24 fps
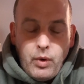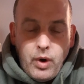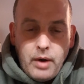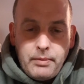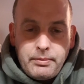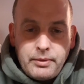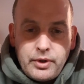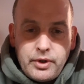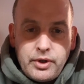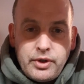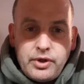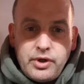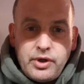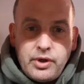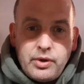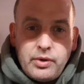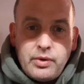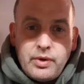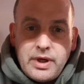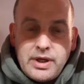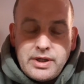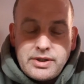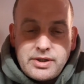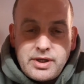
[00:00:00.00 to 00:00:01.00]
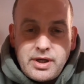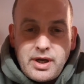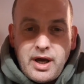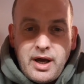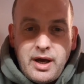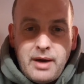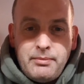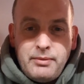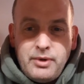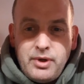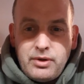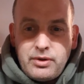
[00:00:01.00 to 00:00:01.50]
I'm going to do is
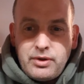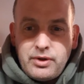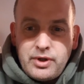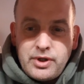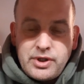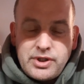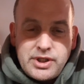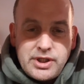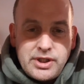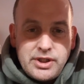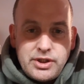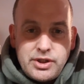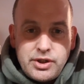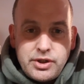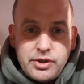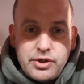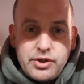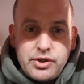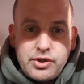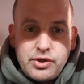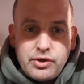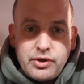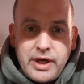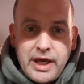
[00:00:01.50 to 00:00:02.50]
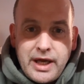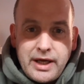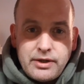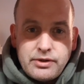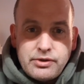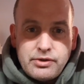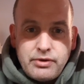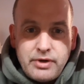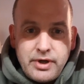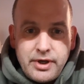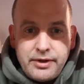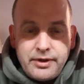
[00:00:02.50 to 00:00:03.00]
I'm not going to teach you to suck
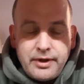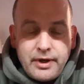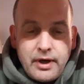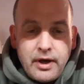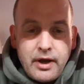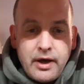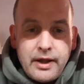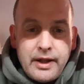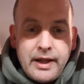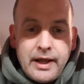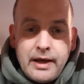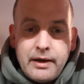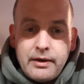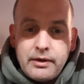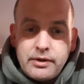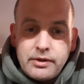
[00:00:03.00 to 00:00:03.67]
eggs or anything like that,